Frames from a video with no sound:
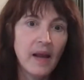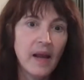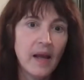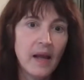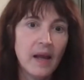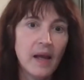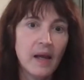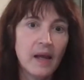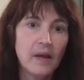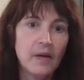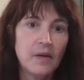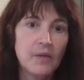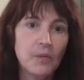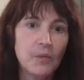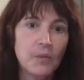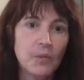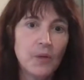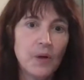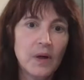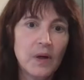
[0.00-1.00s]
And
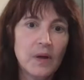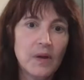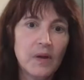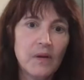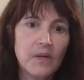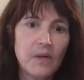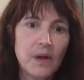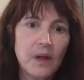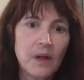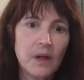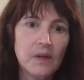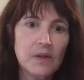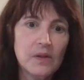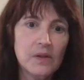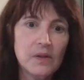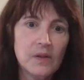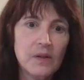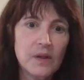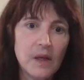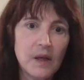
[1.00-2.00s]
one of the
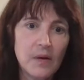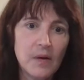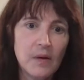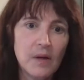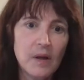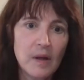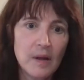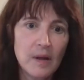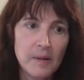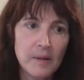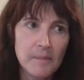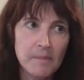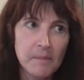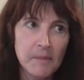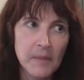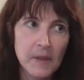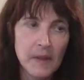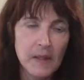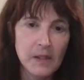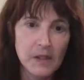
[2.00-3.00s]
things that
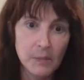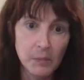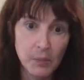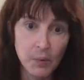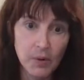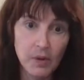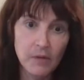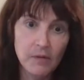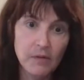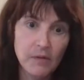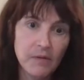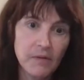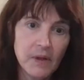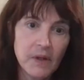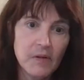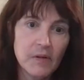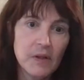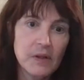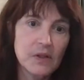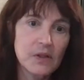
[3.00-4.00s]
it's important for
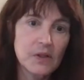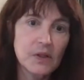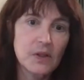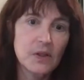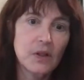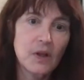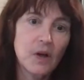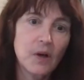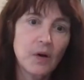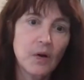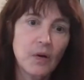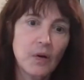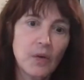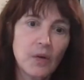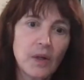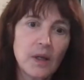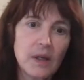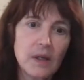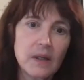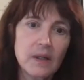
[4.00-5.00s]
veterans to know
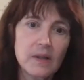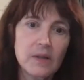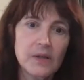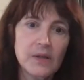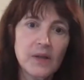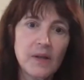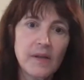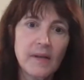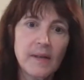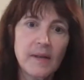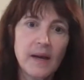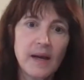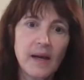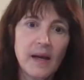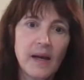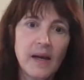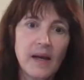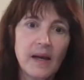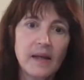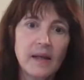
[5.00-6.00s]
is
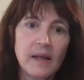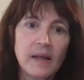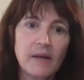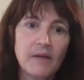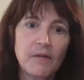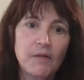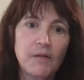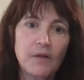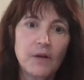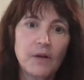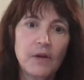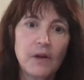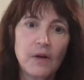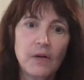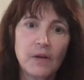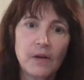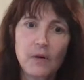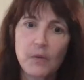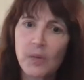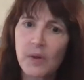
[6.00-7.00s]
that if
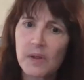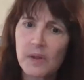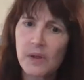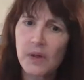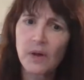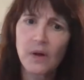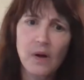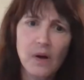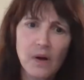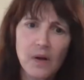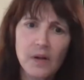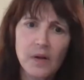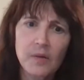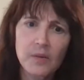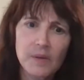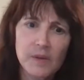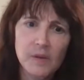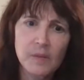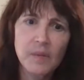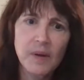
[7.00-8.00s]
there was a law that
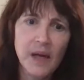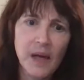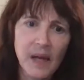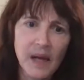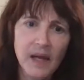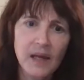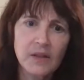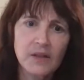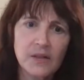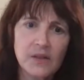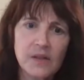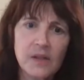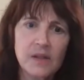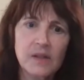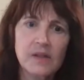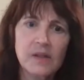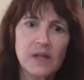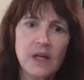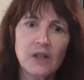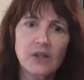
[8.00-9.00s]
was passed
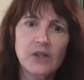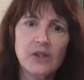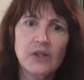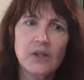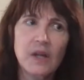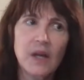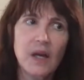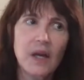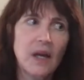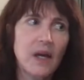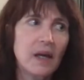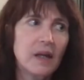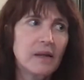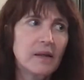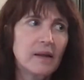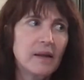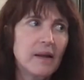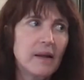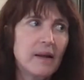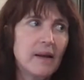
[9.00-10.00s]
such that
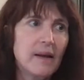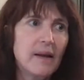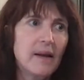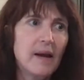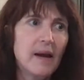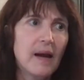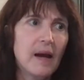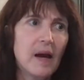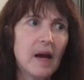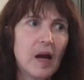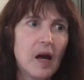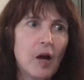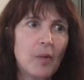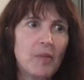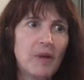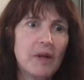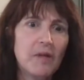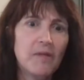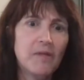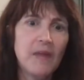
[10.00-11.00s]

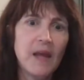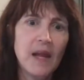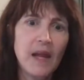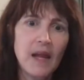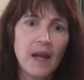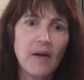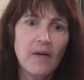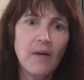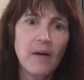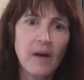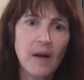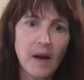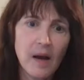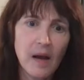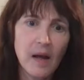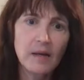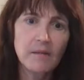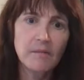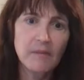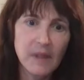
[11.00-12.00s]
if they're
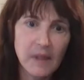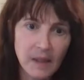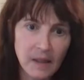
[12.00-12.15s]
not